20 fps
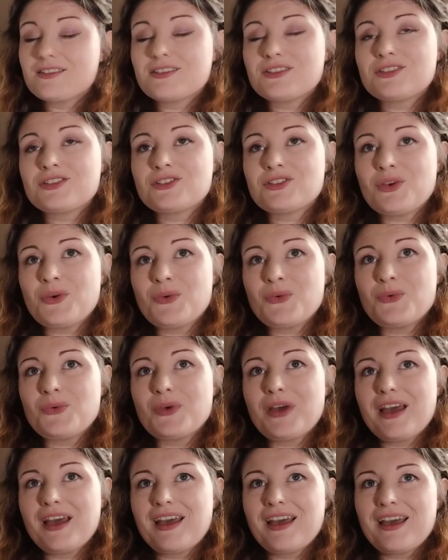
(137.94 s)
So
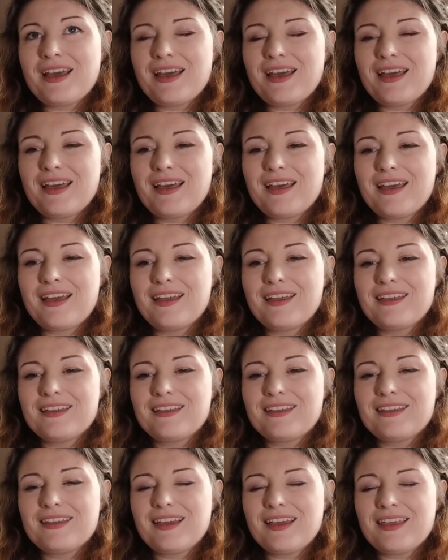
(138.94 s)

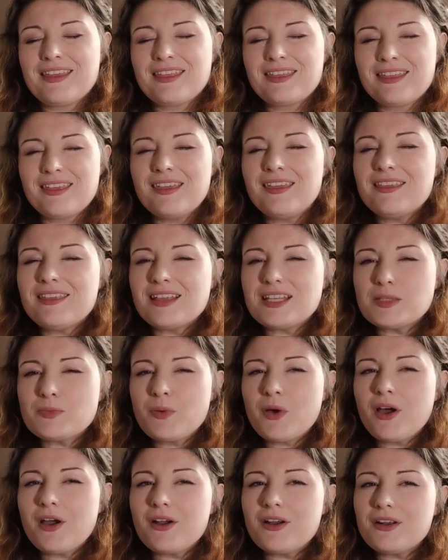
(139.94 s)
I think that's
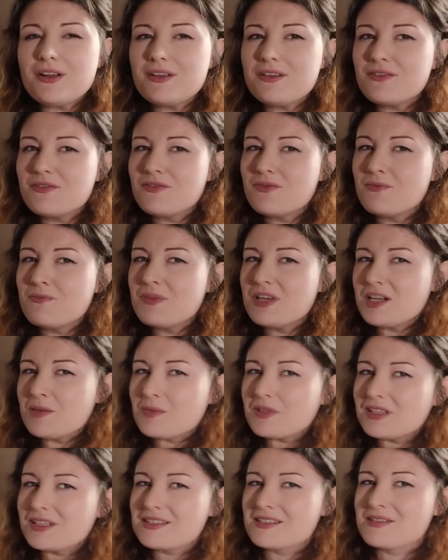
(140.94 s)
part of
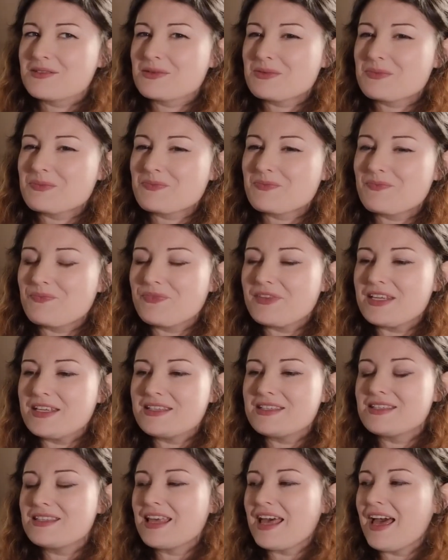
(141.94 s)
minimalism,
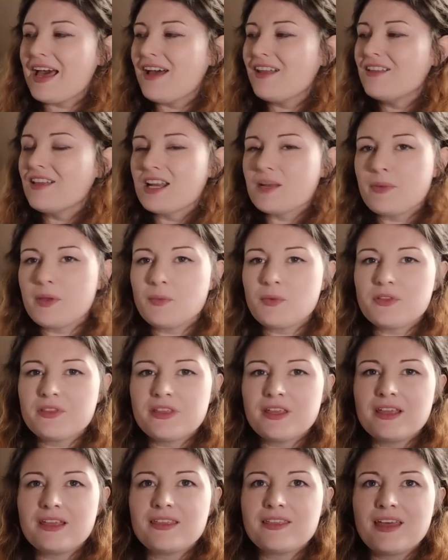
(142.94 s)
is that a lot of people
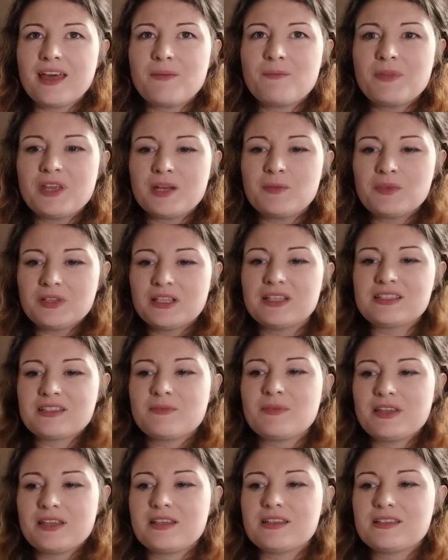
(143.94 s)
think that
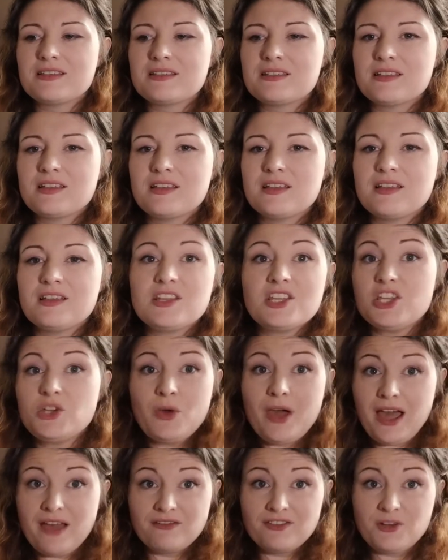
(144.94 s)
minimalism is you
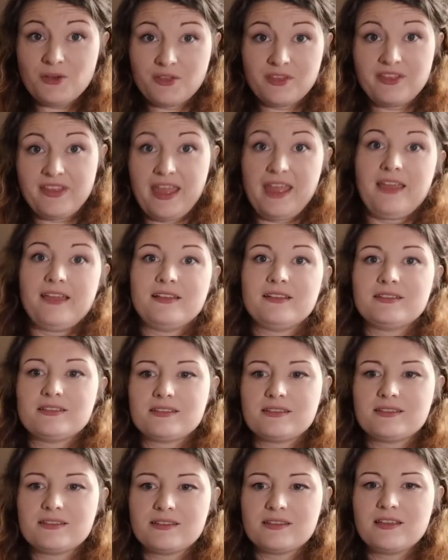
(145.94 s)
have no
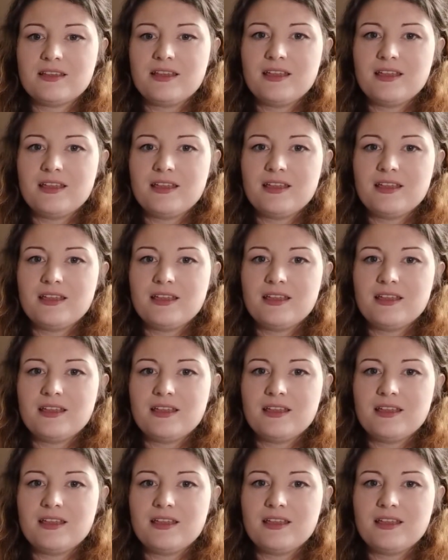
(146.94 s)
things.